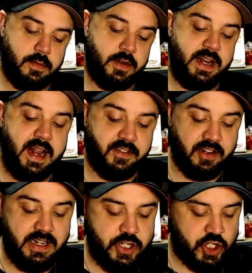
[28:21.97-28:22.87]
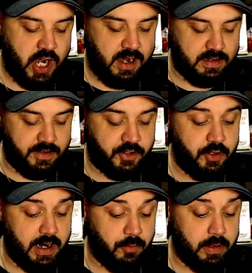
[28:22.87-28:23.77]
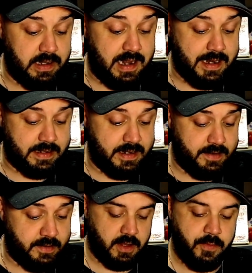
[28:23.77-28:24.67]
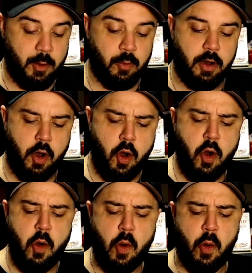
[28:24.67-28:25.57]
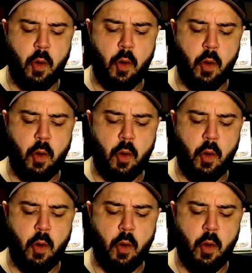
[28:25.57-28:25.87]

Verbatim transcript: Nestle chocolates. Dude, I really like these. They're, oh,